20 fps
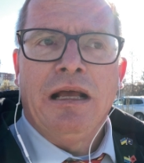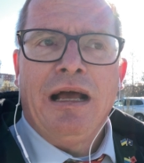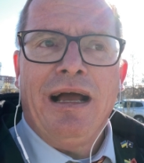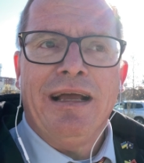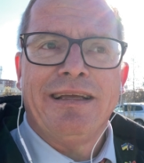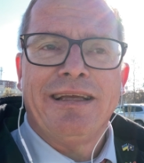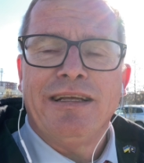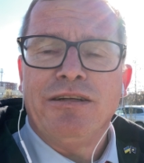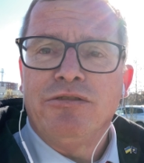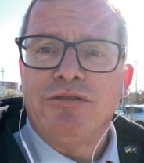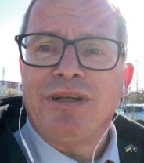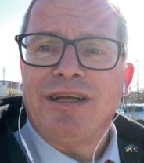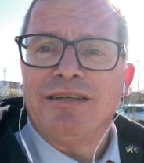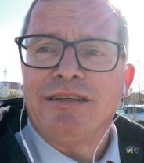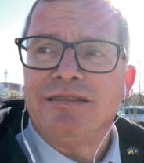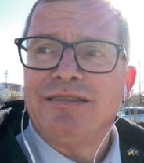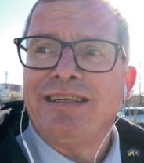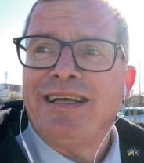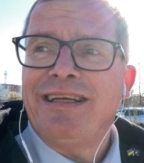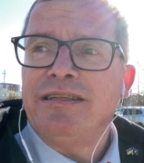I cannot
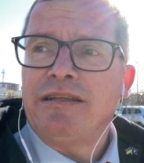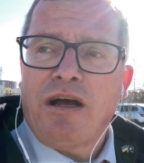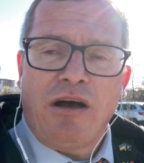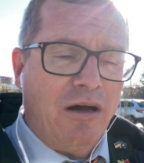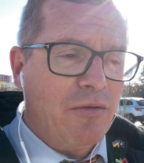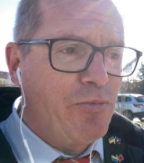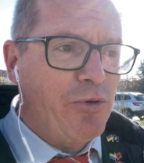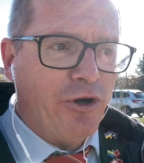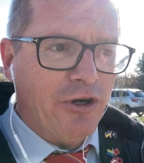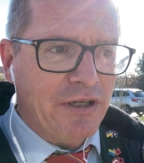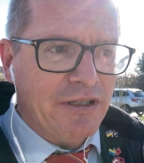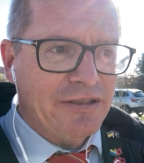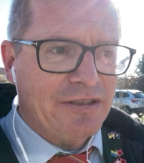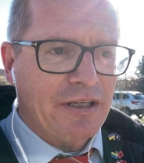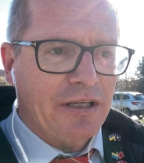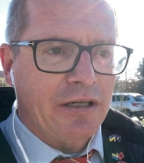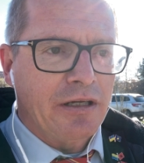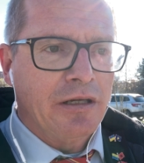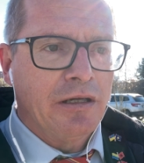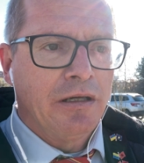understand our
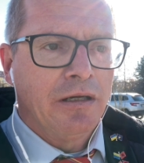policy.